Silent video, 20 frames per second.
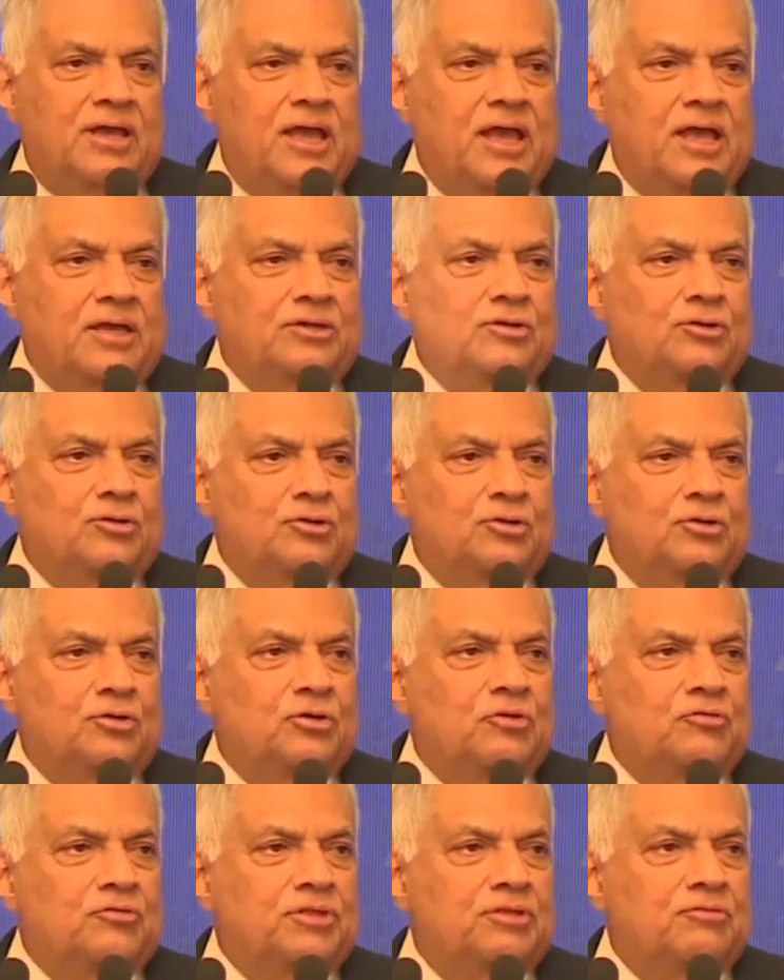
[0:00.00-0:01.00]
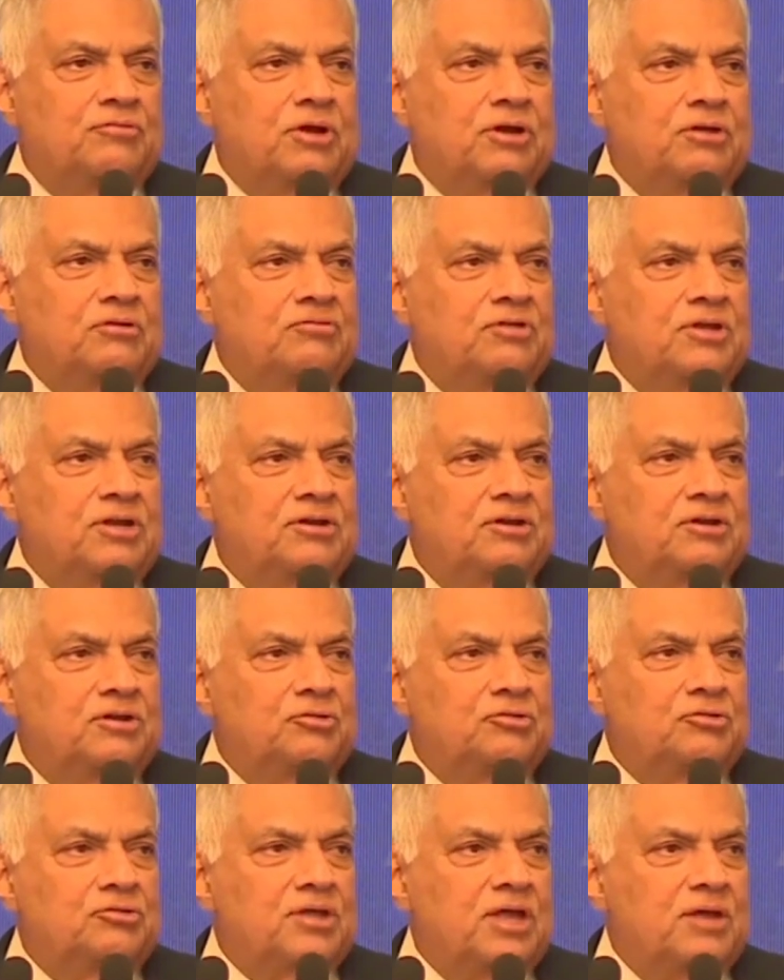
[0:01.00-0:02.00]
I don't know whether what we
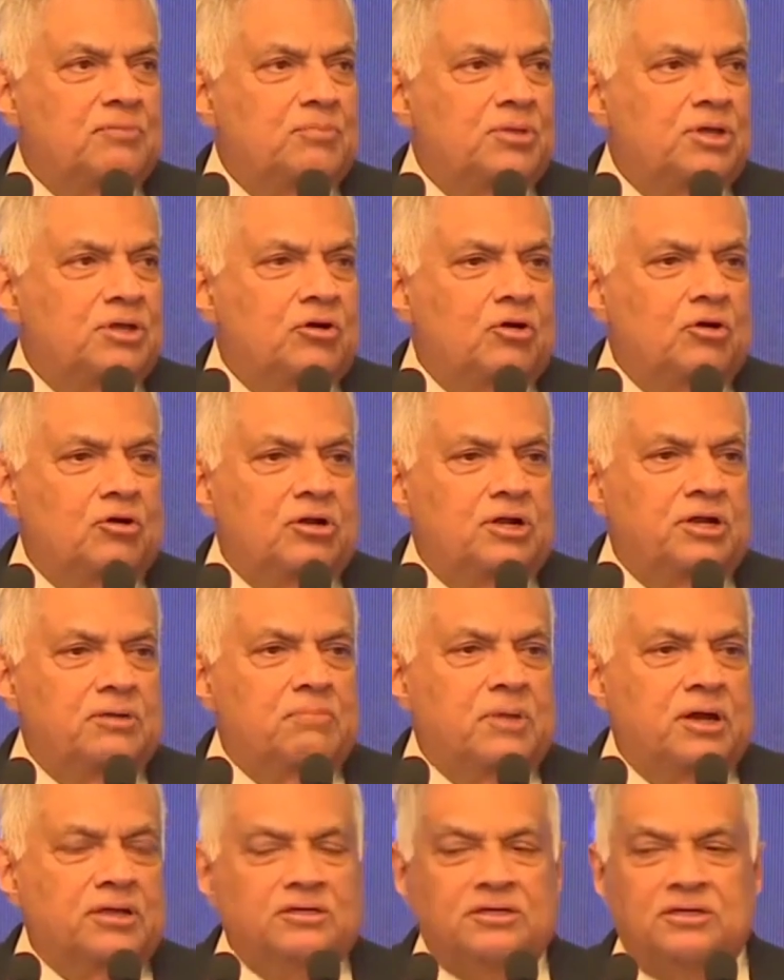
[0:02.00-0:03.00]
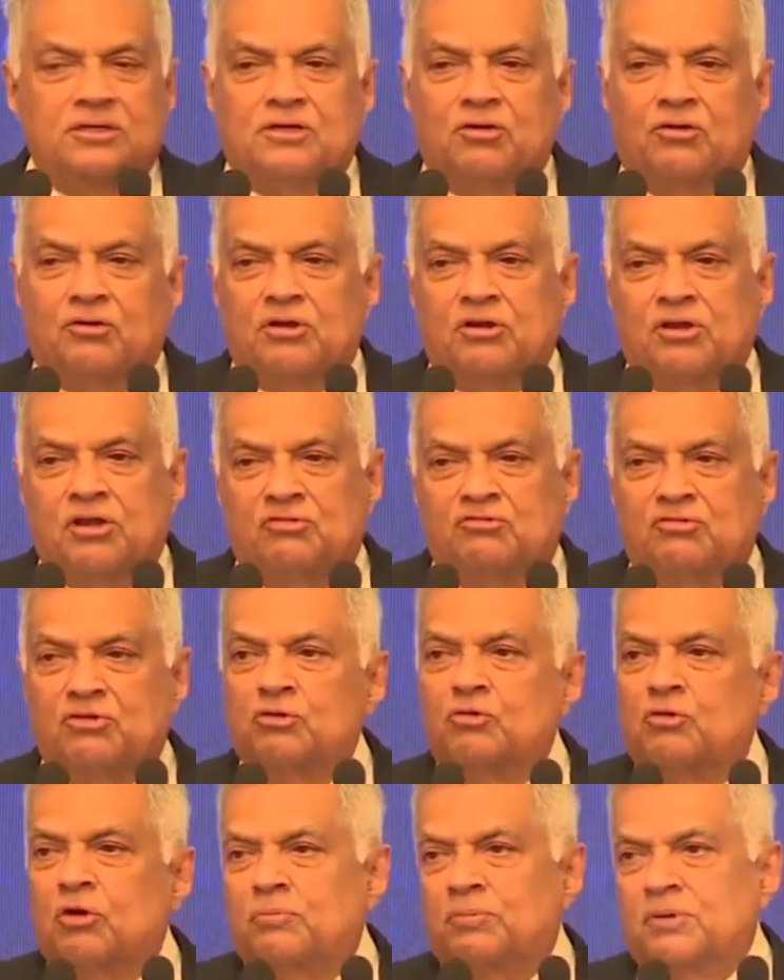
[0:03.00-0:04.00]
introduce can be called a budget or a
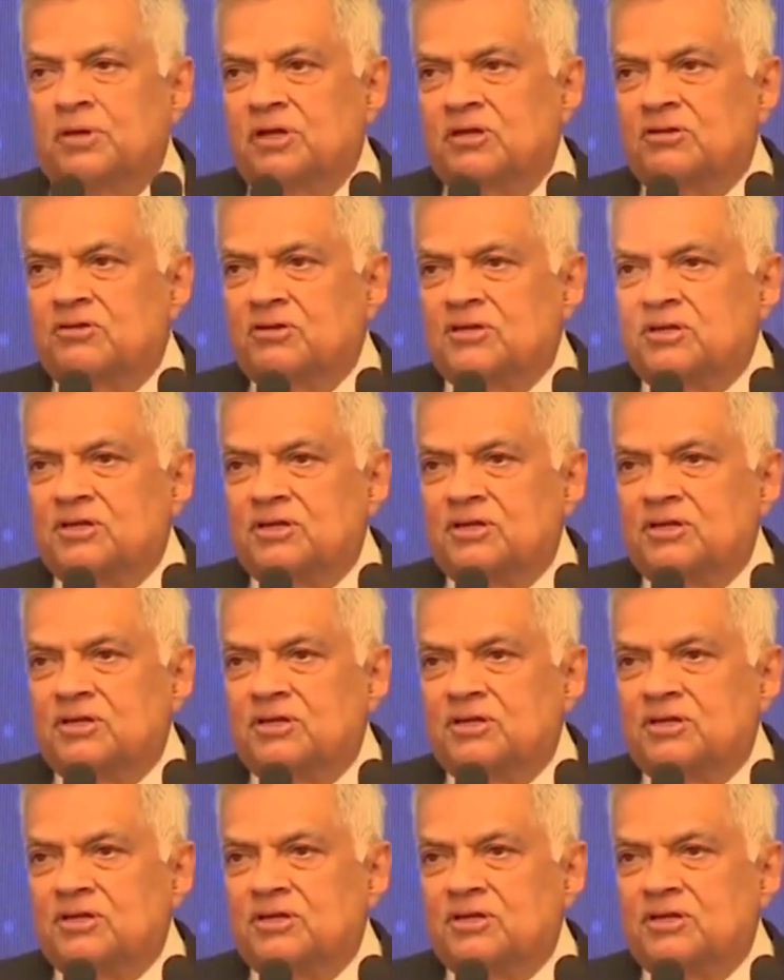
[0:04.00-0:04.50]
rescue operation.